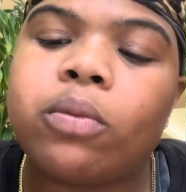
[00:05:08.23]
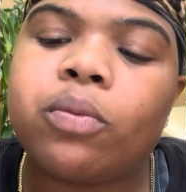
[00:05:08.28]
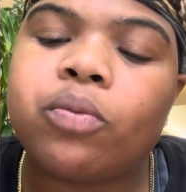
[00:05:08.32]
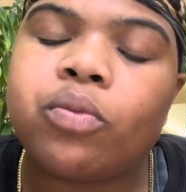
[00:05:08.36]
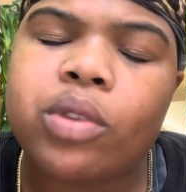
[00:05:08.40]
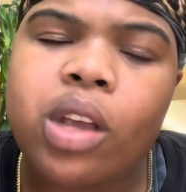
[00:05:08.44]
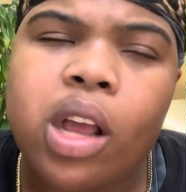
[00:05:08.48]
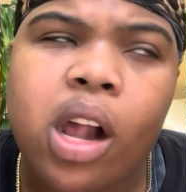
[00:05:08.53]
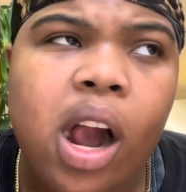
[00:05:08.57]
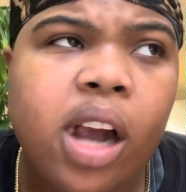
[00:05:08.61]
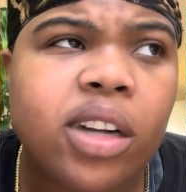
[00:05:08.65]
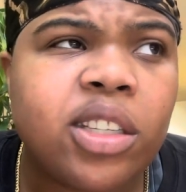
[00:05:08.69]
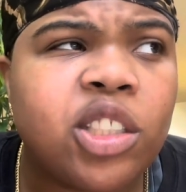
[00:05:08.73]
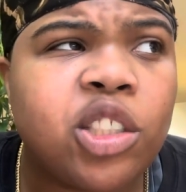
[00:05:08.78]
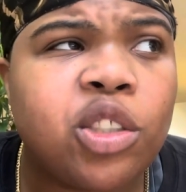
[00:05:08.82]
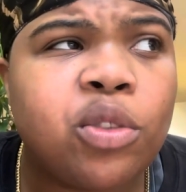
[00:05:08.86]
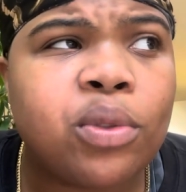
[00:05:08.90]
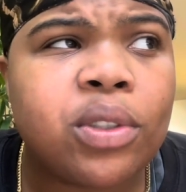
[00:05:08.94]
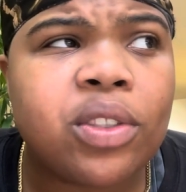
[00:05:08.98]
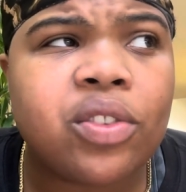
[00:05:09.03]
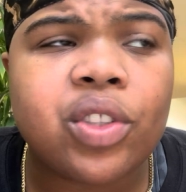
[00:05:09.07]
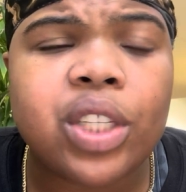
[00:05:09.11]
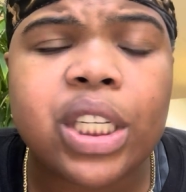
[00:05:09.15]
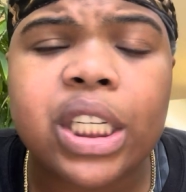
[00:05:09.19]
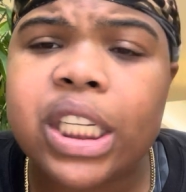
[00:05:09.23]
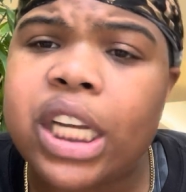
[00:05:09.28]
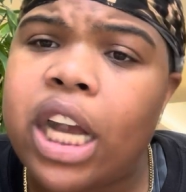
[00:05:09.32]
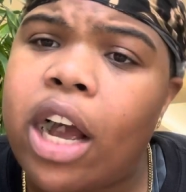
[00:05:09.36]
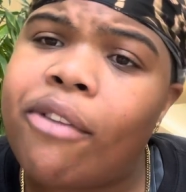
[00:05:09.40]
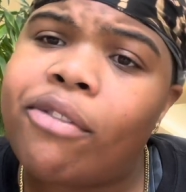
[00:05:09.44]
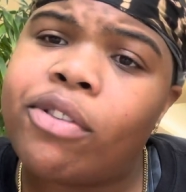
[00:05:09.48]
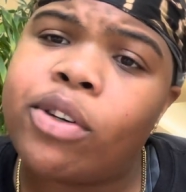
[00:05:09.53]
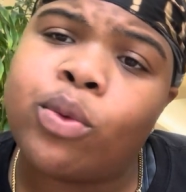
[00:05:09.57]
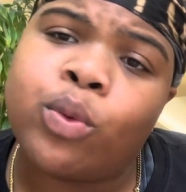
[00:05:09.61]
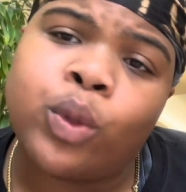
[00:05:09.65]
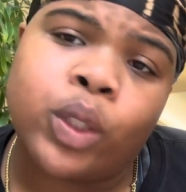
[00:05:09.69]
And I do want to thank y'all
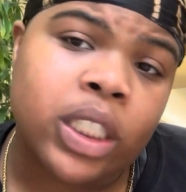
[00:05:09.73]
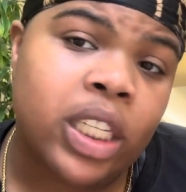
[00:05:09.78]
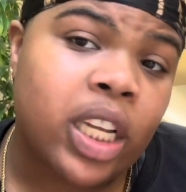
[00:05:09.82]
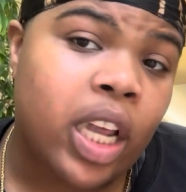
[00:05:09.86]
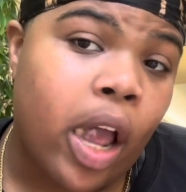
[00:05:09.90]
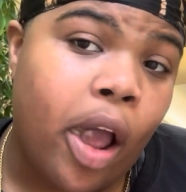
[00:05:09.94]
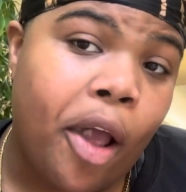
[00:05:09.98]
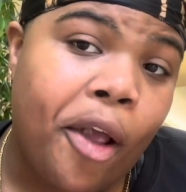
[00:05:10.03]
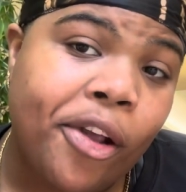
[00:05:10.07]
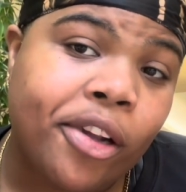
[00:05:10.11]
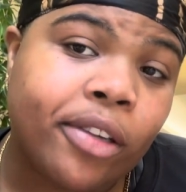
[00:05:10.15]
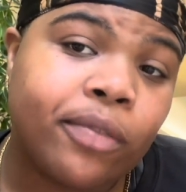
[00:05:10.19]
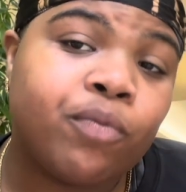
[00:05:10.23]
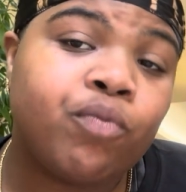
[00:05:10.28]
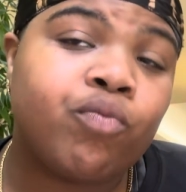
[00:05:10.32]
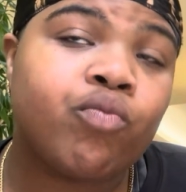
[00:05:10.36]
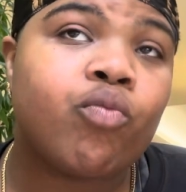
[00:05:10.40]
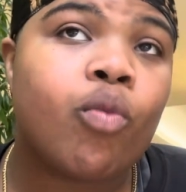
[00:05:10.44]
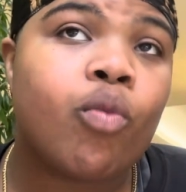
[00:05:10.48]
for 1K.